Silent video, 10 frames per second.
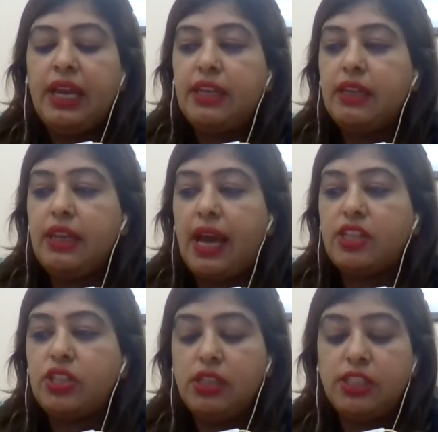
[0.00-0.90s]

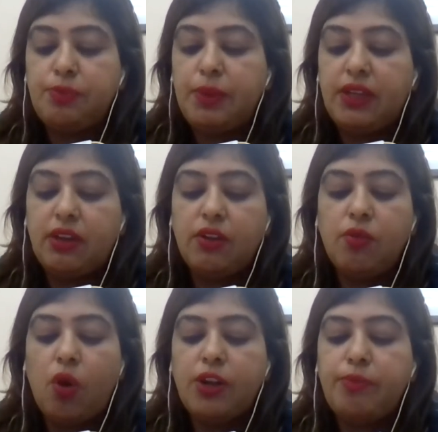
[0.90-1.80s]
International Speaker
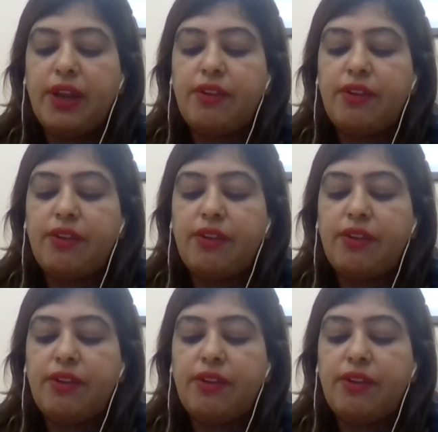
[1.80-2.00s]
Award by